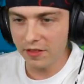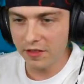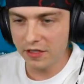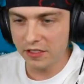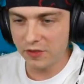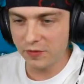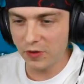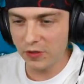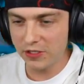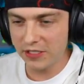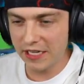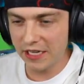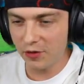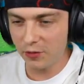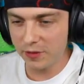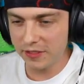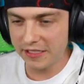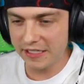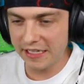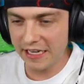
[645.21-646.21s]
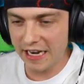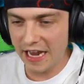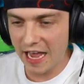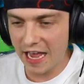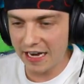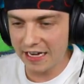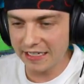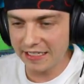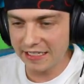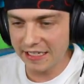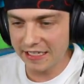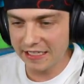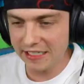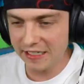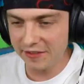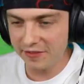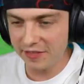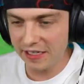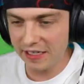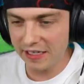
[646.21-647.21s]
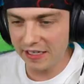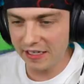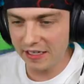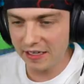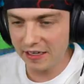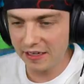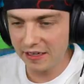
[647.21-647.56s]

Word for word: This first kill was not a TTV.